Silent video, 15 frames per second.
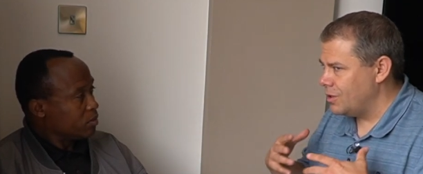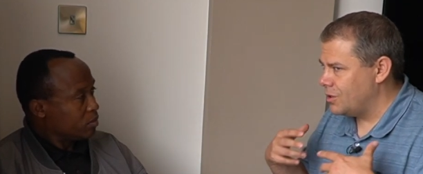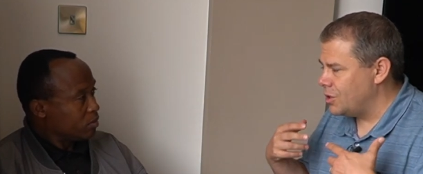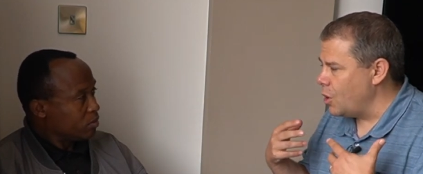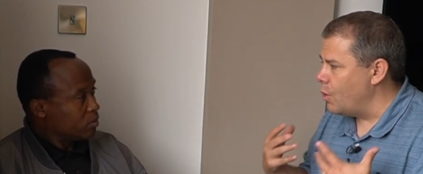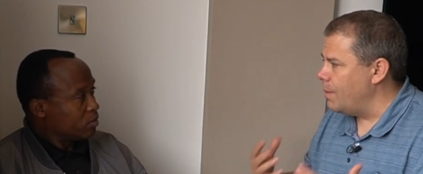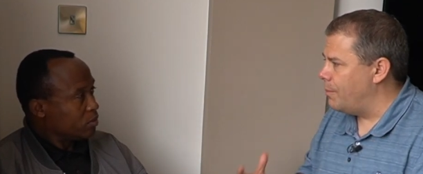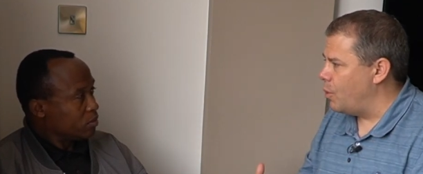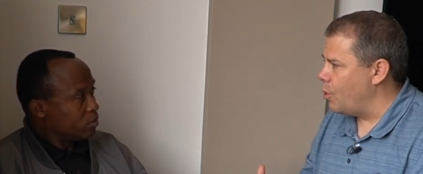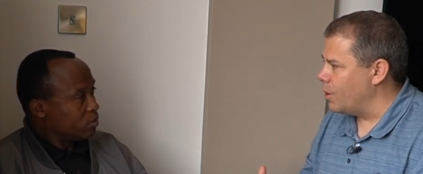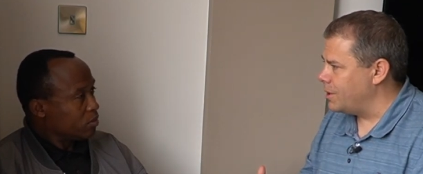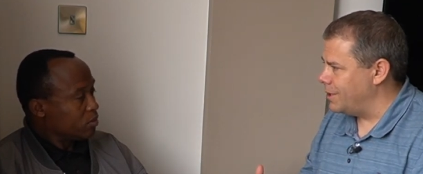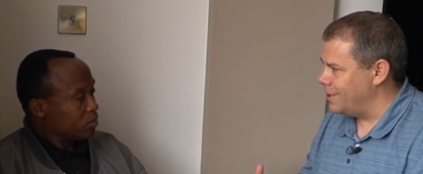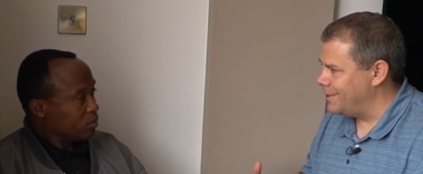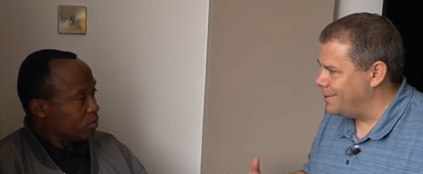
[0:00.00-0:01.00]
Speaker 1: so
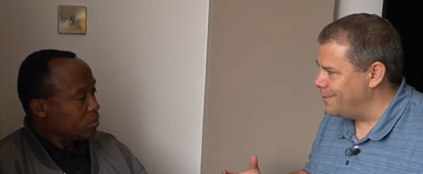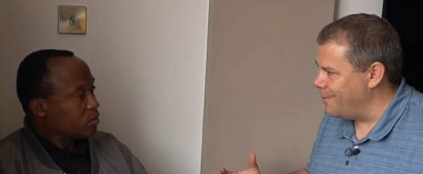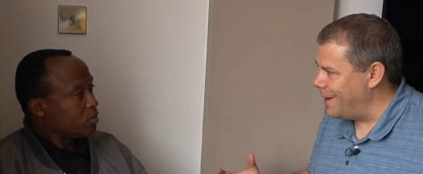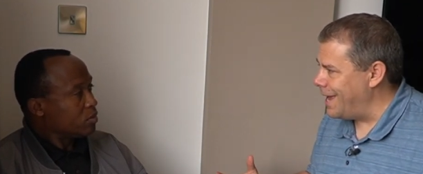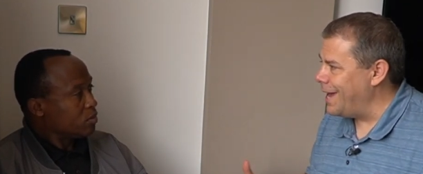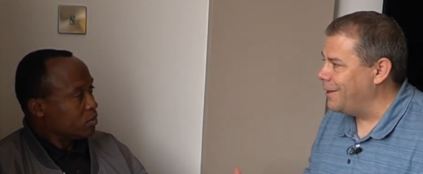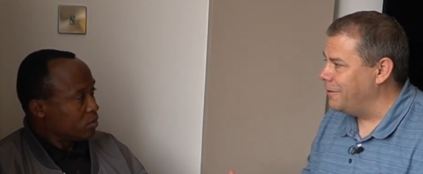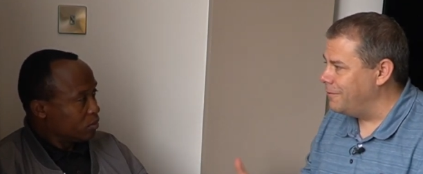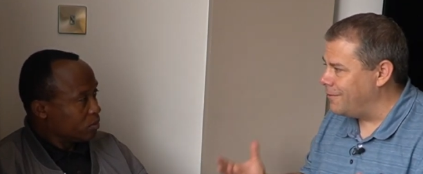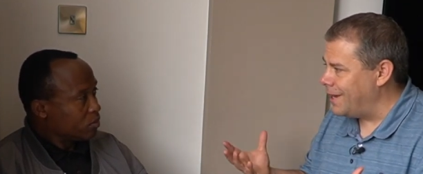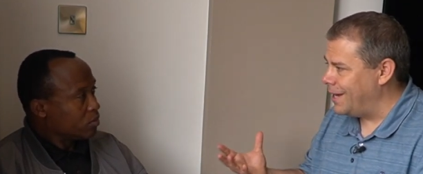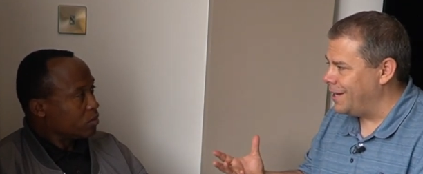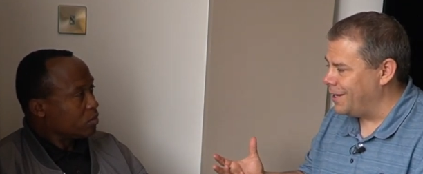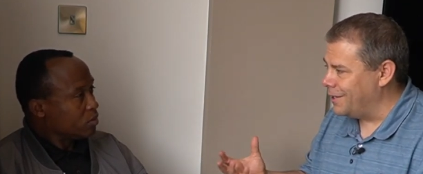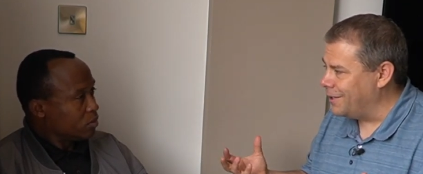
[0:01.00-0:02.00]
important to
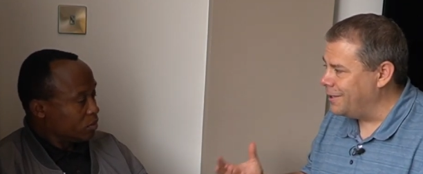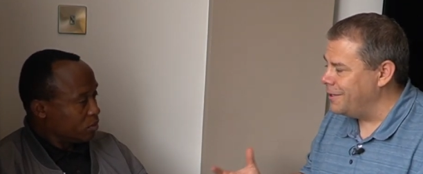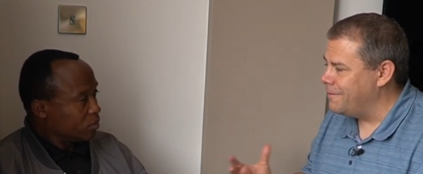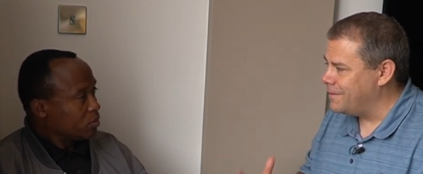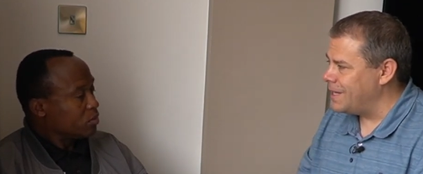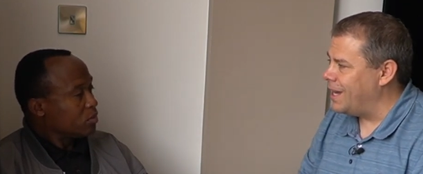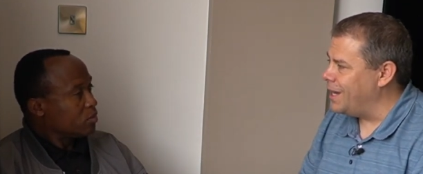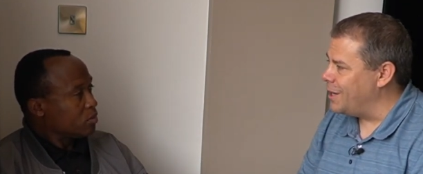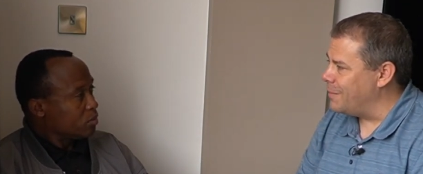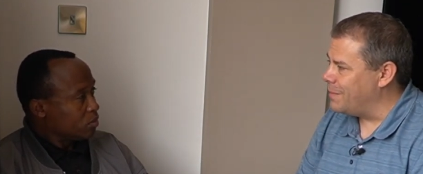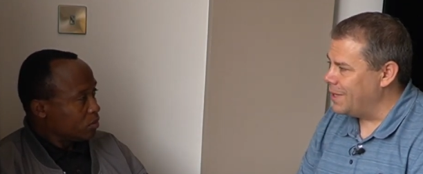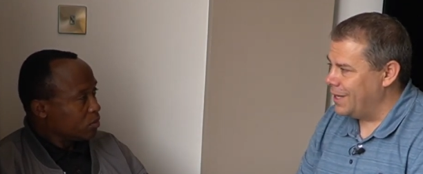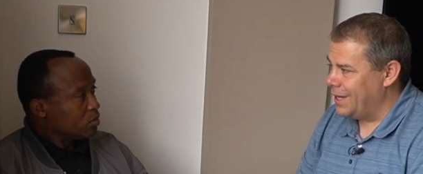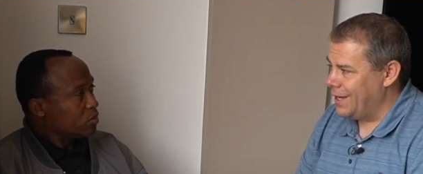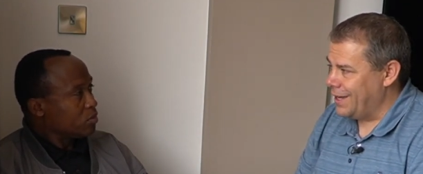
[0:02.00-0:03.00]
elevate and lift
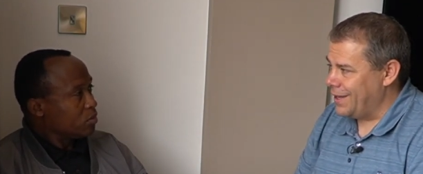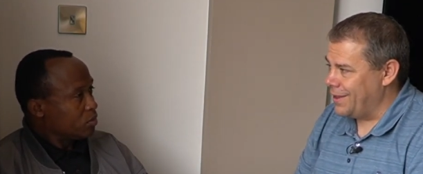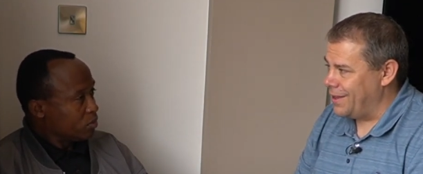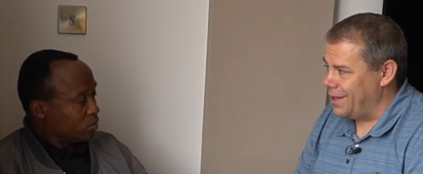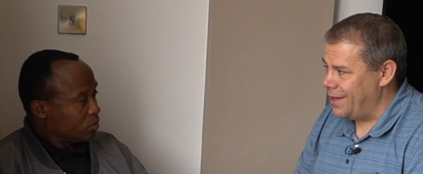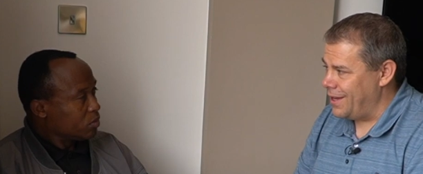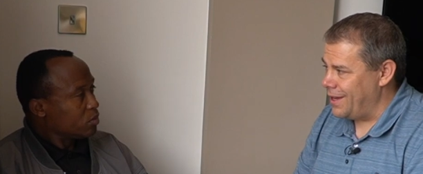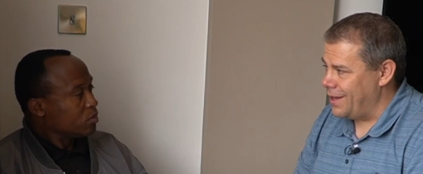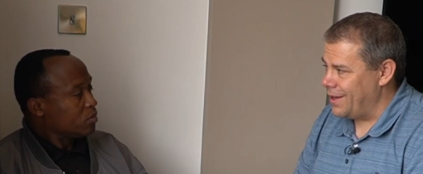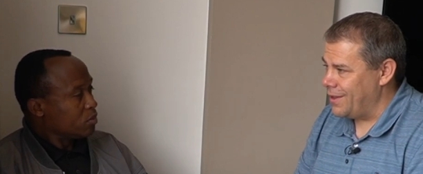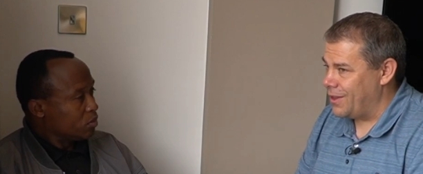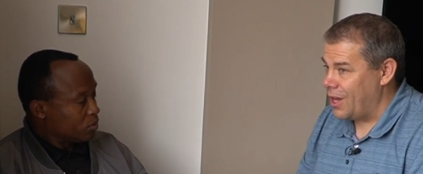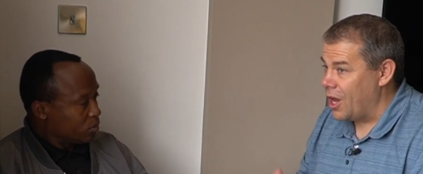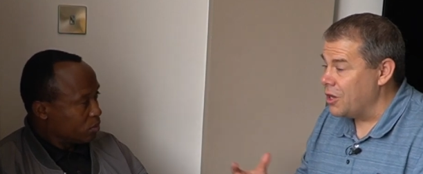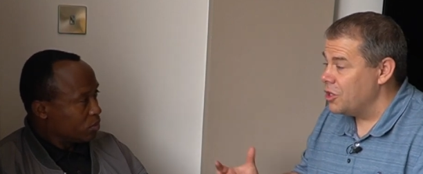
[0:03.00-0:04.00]
up the
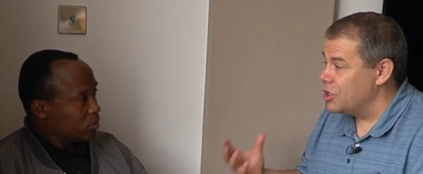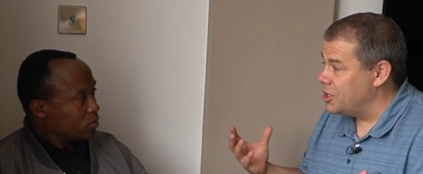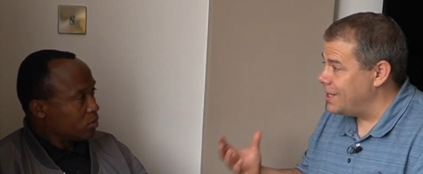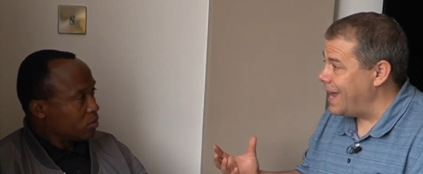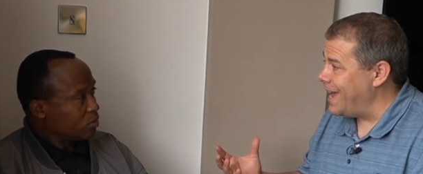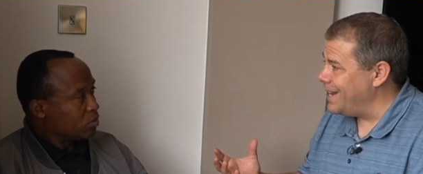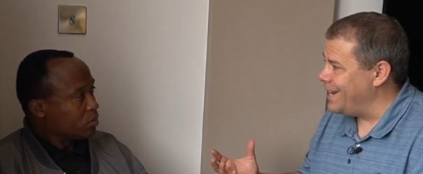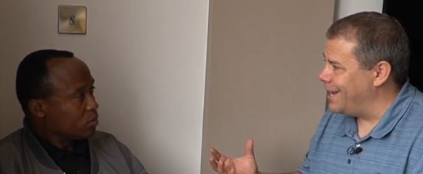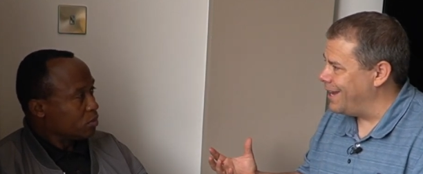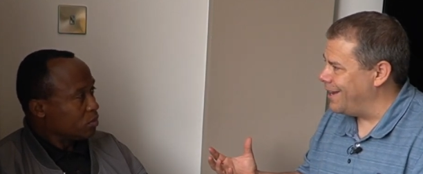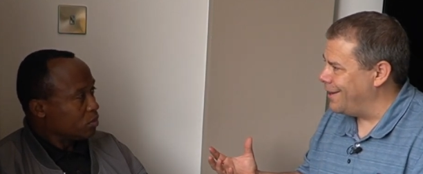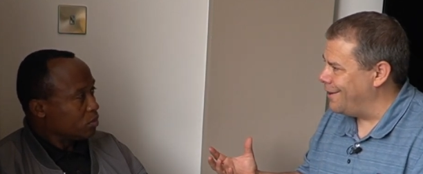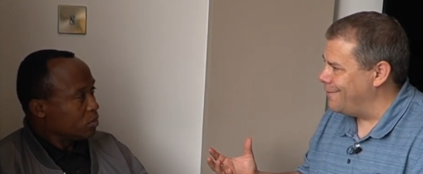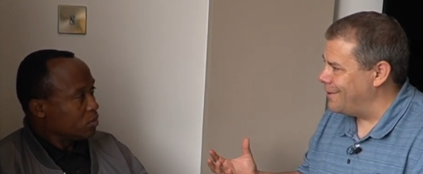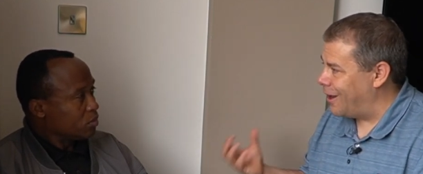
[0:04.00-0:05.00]

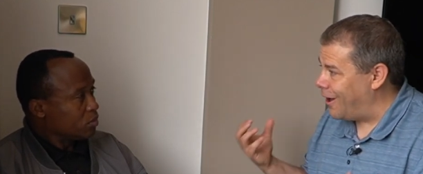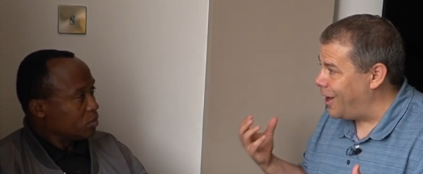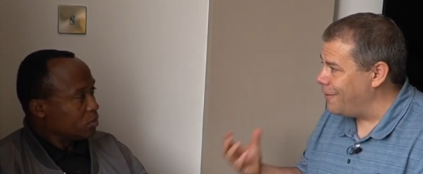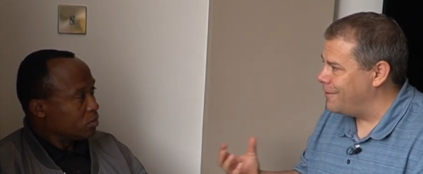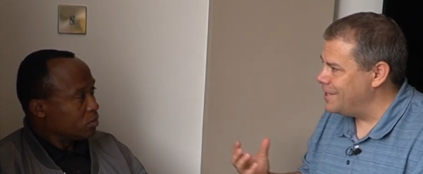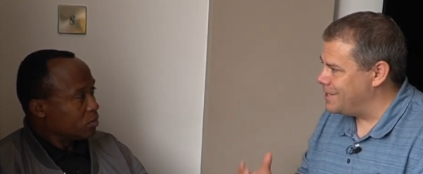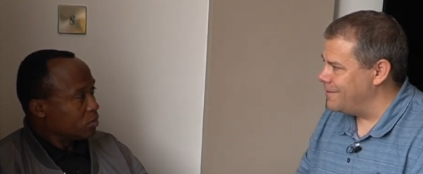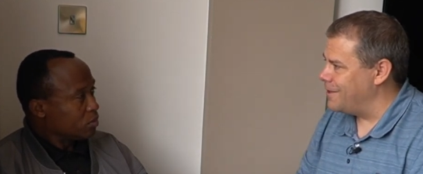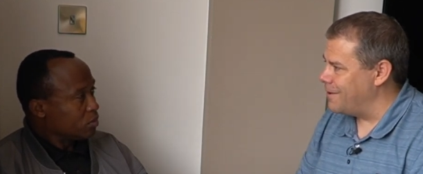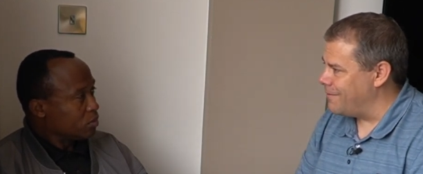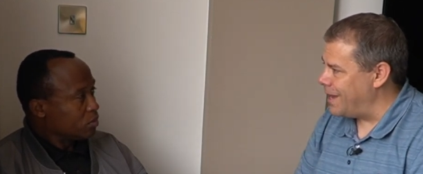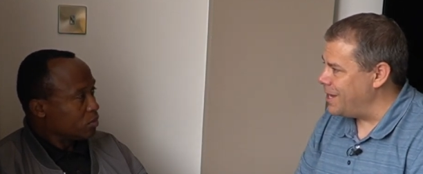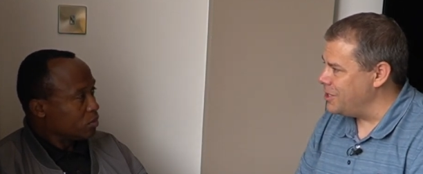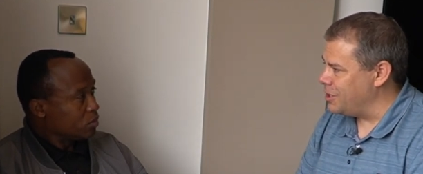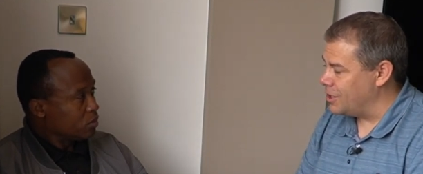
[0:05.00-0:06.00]
understanding of the office of the
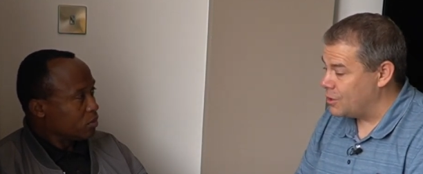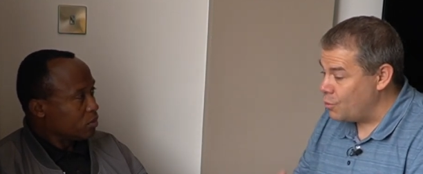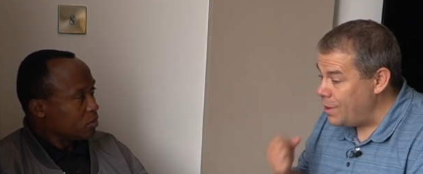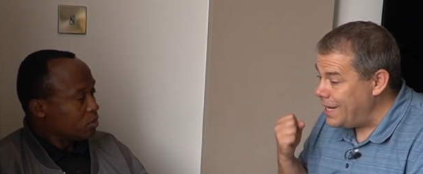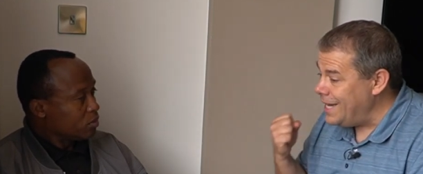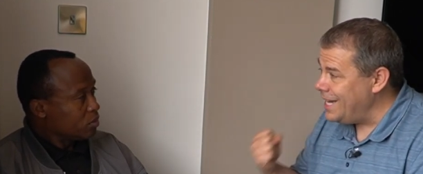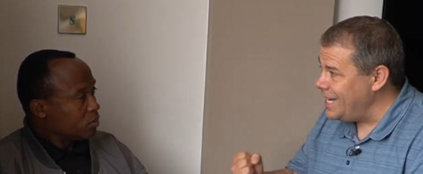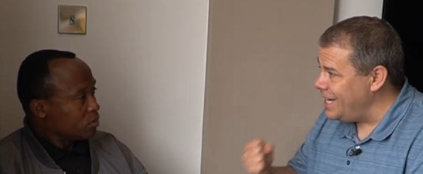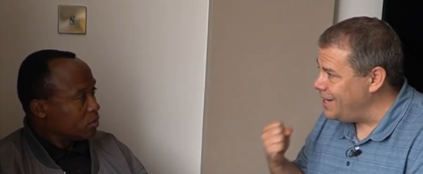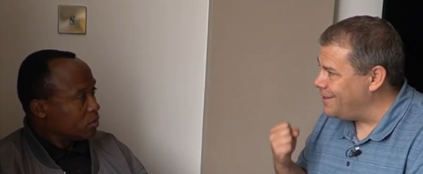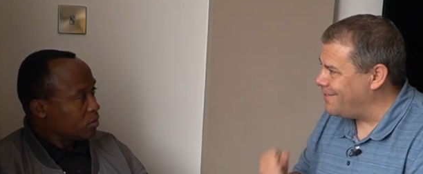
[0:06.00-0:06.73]
evangelist. We need